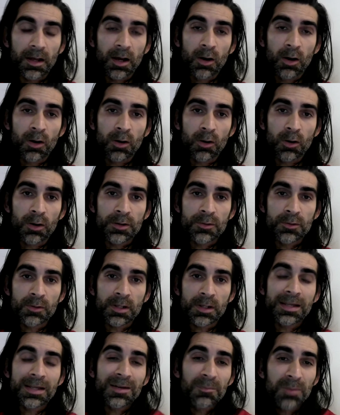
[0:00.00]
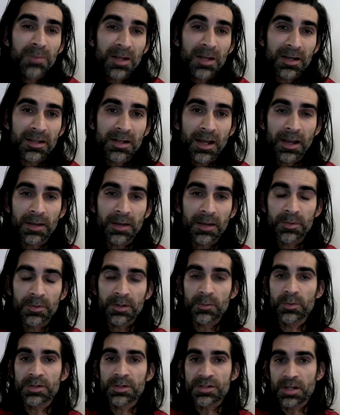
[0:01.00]
or you can get a plug-in
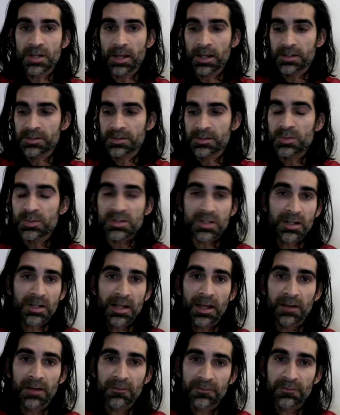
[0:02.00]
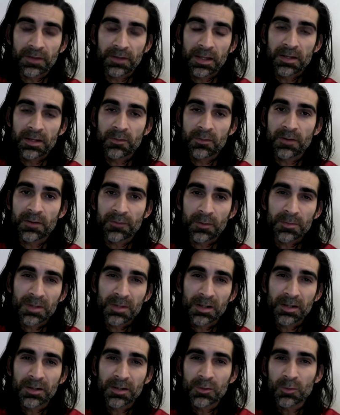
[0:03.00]
hybrid, which can have anywhere from
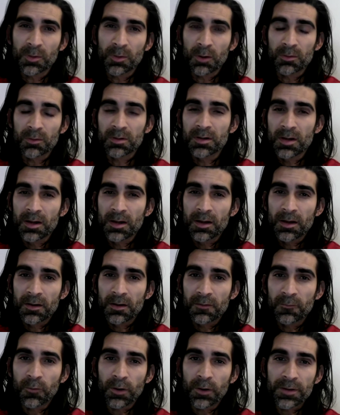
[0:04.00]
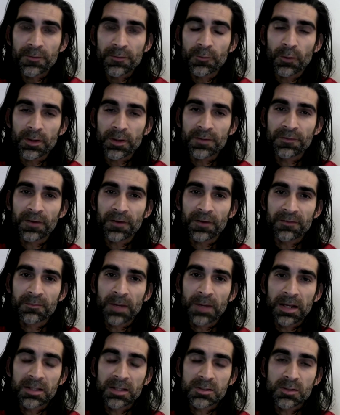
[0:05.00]
30 to about 45
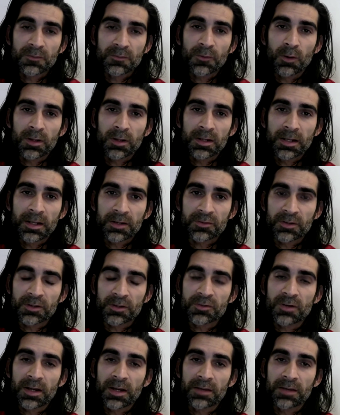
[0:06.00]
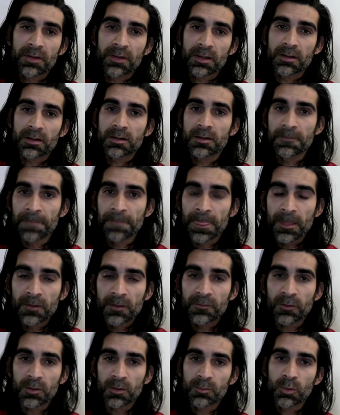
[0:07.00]
miles of all-electric driving
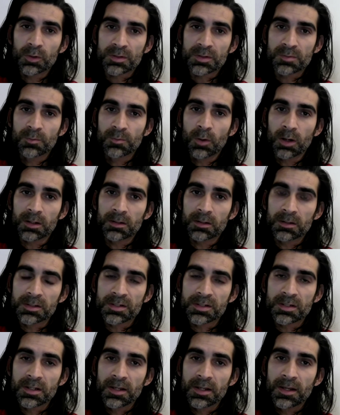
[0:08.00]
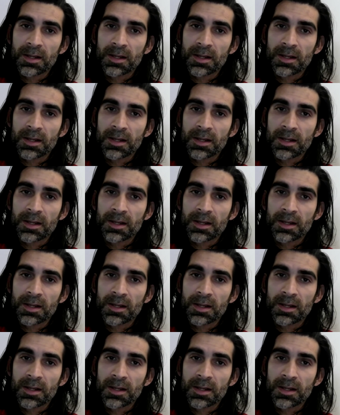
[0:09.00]
for most models,